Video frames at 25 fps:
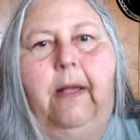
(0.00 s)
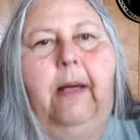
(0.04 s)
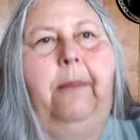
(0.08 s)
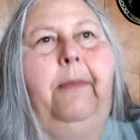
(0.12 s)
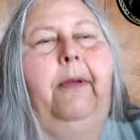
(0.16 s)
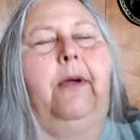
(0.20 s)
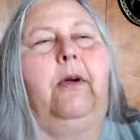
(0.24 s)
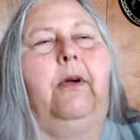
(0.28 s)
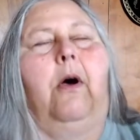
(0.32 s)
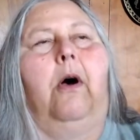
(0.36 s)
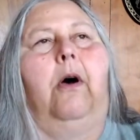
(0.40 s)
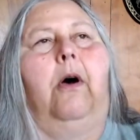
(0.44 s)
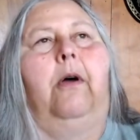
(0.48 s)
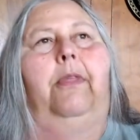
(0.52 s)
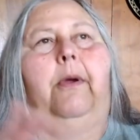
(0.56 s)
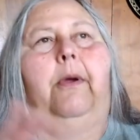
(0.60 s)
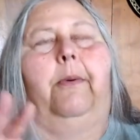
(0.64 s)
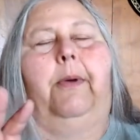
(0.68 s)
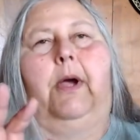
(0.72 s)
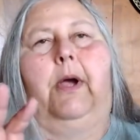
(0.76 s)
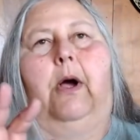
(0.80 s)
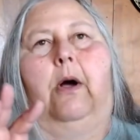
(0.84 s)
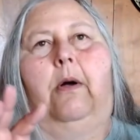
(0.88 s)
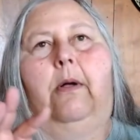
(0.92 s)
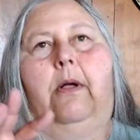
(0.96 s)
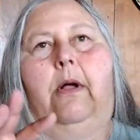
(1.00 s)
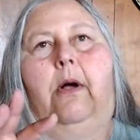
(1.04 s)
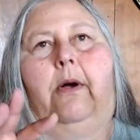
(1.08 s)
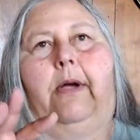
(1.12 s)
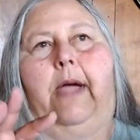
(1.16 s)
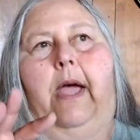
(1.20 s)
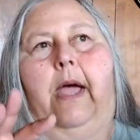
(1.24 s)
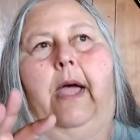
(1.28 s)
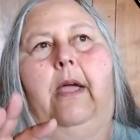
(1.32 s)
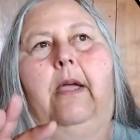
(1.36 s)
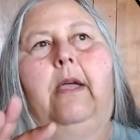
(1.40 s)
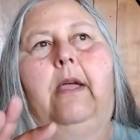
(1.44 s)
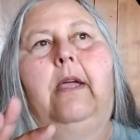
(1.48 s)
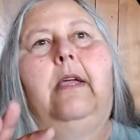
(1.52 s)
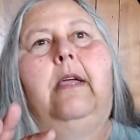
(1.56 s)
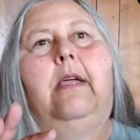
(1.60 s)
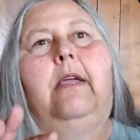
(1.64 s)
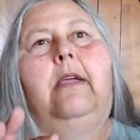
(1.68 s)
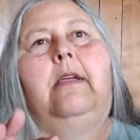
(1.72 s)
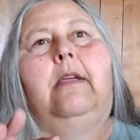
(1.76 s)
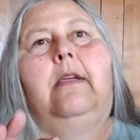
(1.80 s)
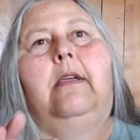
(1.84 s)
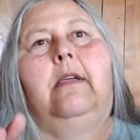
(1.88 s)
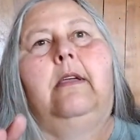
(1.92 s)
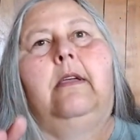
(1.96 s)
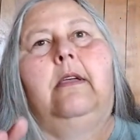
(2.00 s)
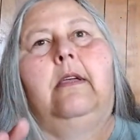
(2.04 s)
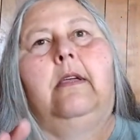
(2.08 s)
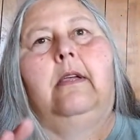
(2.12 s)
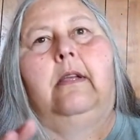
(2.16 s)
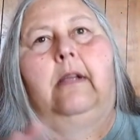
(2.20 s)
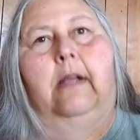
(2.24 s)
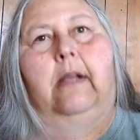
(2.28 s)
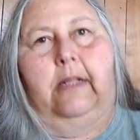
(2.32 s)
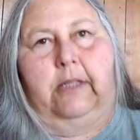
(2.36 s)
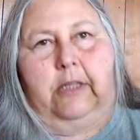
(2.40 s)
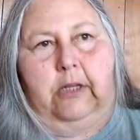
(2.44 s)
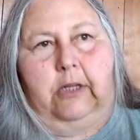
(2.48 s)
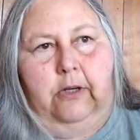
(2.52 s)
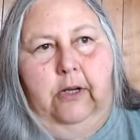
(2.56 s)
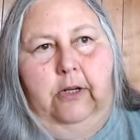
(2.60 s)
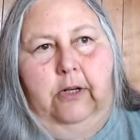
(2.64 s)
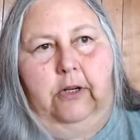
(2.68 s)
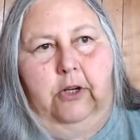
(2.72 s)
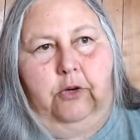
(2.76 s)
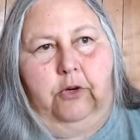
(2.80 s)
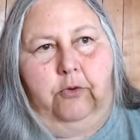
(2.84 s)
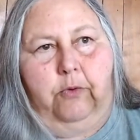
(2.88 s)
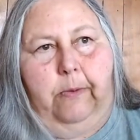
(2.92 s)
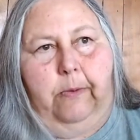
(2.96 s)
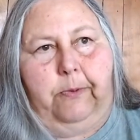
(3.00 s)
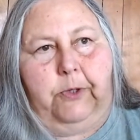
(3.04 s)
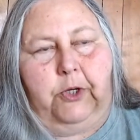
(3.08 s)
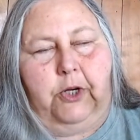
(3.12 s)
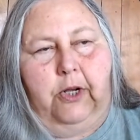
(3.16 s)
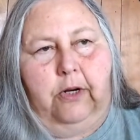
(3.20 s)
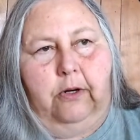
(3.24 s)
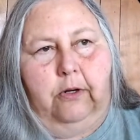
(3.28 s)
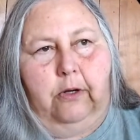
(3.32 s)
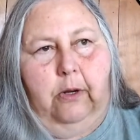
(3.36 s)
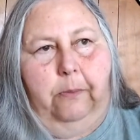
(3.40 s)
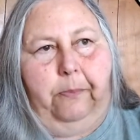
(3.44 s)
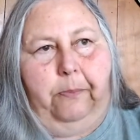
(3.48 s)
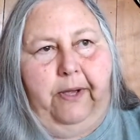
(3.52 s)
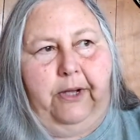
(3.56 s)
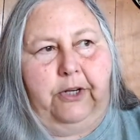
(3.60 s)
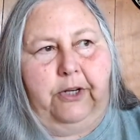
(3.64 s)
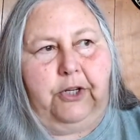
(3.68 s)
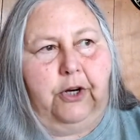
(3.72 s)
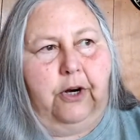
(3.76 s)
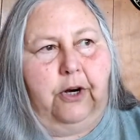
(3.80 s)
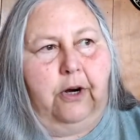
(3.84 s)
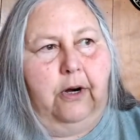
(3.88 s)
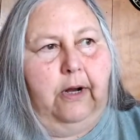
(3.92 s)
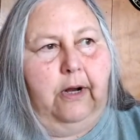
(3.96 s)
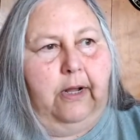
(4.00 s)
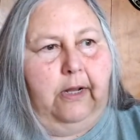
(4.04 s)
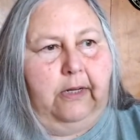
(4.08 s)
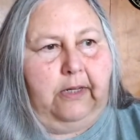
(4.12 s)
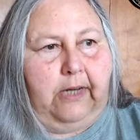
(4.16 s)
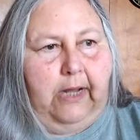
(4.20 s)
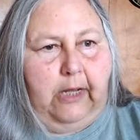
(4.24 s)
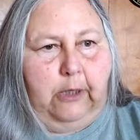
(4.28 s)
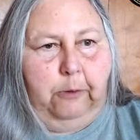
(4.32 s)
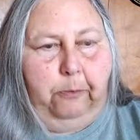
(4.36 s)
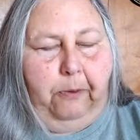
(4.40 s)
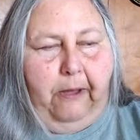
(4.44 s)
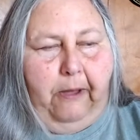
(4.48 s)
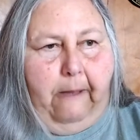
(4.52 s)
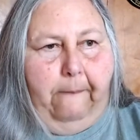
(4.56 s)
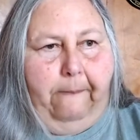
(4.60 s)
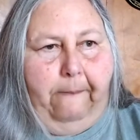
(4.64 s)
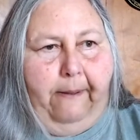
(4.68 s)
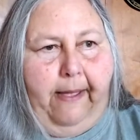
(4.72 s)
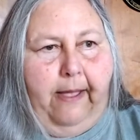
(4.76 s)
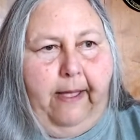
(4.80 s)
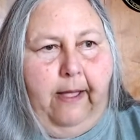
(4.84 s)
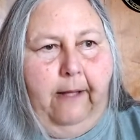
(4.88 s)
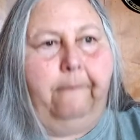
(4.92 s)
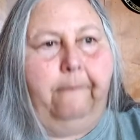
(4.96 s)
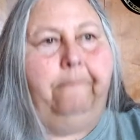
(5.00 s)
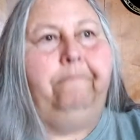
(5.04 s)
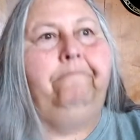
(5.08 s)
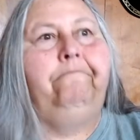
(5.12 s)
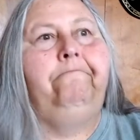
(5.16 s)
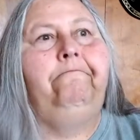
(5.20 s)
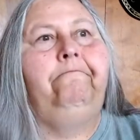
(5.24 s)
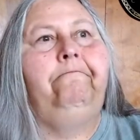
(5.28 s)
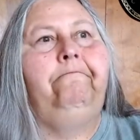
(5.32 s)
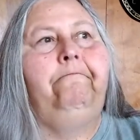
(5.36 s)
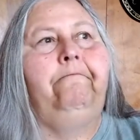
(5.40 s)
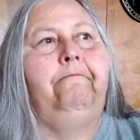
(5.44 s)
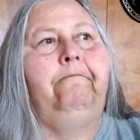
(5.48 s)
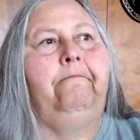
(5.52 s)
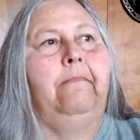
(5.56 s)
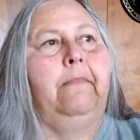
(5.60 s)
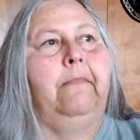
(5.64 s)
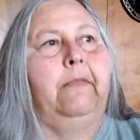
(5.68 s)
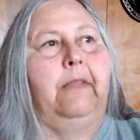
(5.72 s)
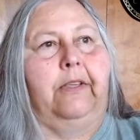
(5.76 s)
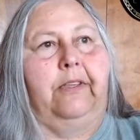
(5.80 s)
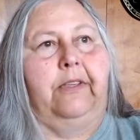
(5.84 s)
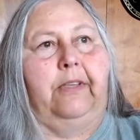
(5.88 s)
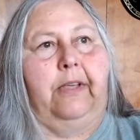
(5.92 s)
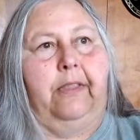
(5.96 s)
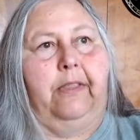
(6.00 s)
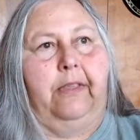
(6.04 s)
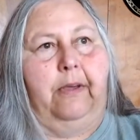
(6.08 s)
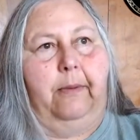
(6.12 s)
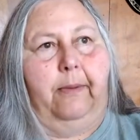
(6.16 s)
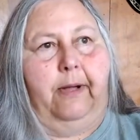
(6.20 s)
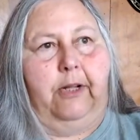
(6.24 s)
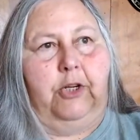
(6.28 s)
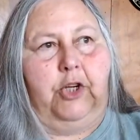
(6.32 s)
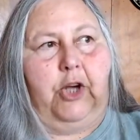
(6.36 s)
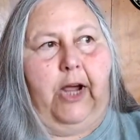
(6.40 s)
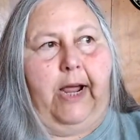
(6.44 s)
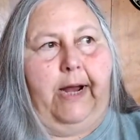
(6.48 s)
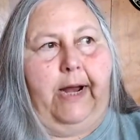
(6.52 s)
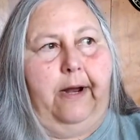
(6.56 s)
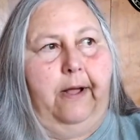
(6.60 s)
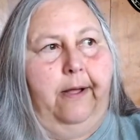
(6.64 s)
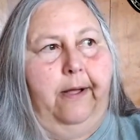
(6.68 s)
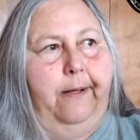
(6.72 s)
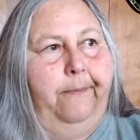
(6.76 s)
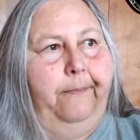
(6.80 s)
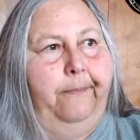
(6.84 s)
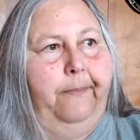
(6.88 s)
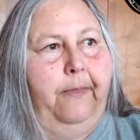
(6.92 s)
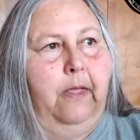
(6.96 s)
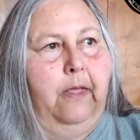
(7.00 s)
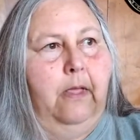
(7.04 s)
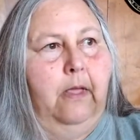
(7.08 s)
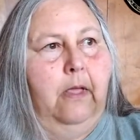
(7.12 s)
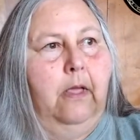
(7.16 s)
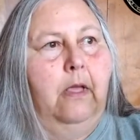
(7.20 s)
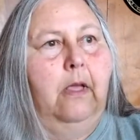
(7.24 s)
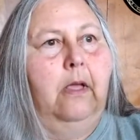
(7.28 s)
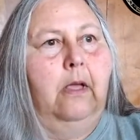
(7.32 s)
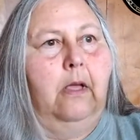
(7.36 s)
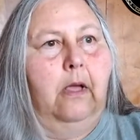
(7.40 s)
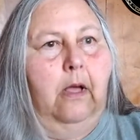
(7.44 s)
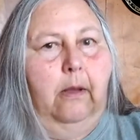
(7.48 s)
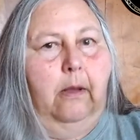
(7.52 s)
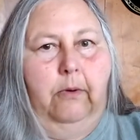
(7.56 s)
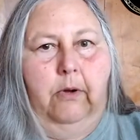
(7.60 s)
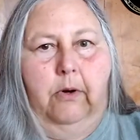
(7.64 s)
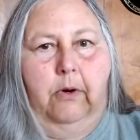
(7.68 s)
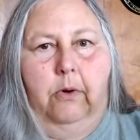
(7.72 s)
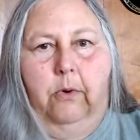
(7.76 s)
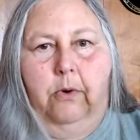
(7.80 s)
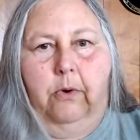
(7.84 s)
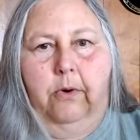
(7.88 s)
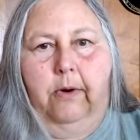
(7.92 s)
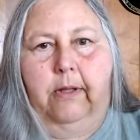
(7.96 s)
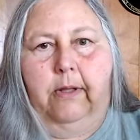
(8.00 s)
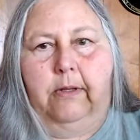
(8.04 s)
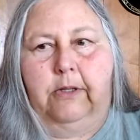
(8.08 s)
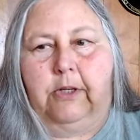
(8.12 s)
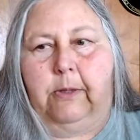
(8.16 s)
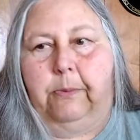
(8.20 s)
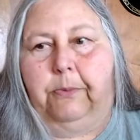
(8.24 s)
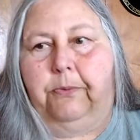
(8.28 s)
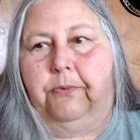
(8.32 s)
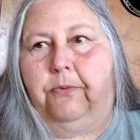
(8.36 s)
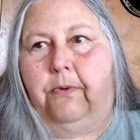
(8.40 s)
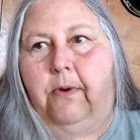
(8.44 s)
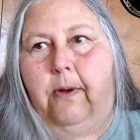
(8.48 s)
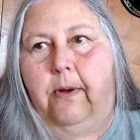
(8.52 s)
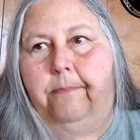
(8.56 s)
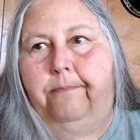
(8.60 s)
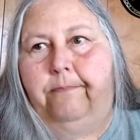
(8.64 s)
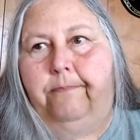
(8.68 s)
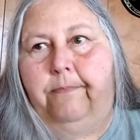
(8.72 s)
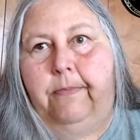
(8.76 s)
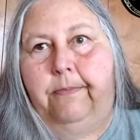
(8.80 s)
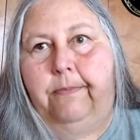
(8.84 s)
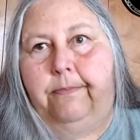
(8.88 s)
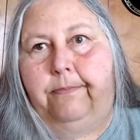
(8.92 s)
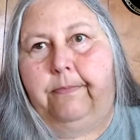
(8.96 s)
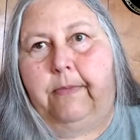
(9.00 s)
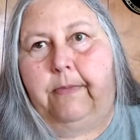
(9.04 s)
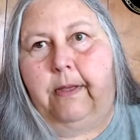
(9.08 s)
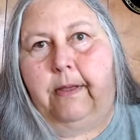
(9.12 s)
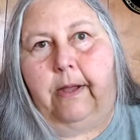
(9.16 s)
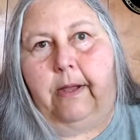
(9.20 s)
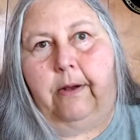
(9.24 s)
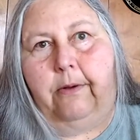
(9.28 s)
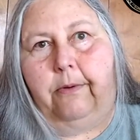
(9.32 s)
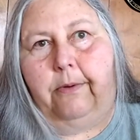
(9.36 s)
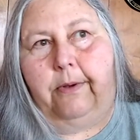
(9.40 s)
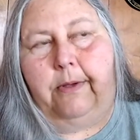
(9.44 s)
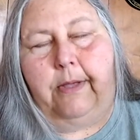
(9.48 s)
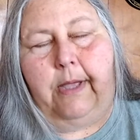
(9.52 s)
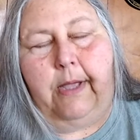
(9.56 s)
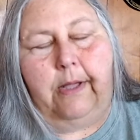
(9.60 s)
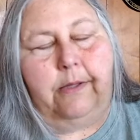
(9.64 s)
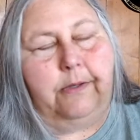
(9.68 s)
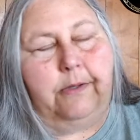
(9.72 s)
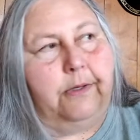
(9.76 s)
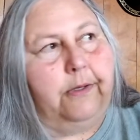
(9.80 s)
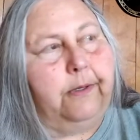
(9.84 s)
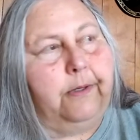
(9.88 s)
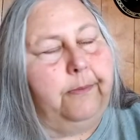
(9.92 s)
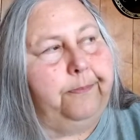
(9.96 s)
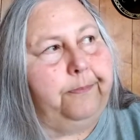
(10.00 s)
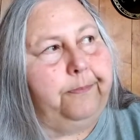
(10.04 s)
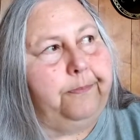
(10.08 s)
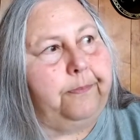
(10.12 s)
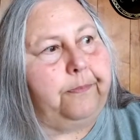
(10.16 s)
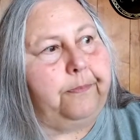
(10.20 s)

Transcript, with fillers: I'm like, oh, there we go. Okay. It's a good description, good picture. It takes PayPal. Doesn't anything about China. I'm gonna order it. Ships from I don't know, Kansas.